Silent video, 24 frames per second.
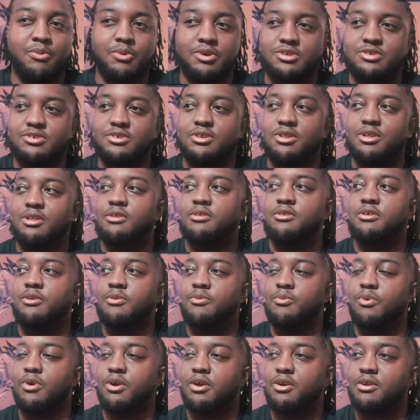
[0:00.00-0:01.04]
which clearly
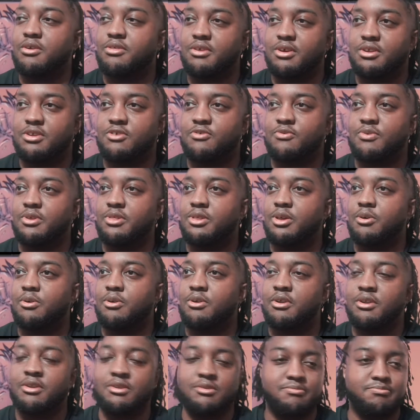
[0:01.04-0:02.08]
didn't work because they just
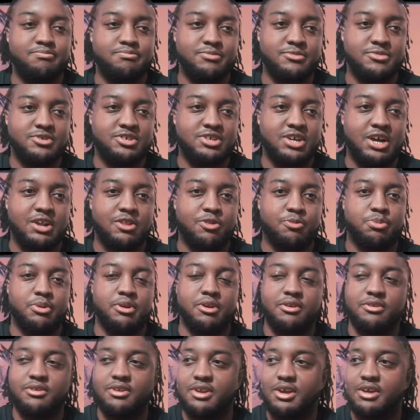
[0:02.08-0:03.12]
reloaded and shot
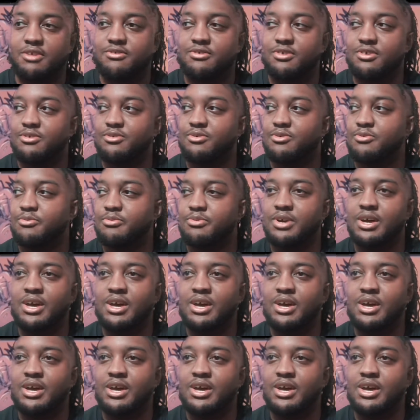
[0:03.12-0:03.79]
Splinter to death, too.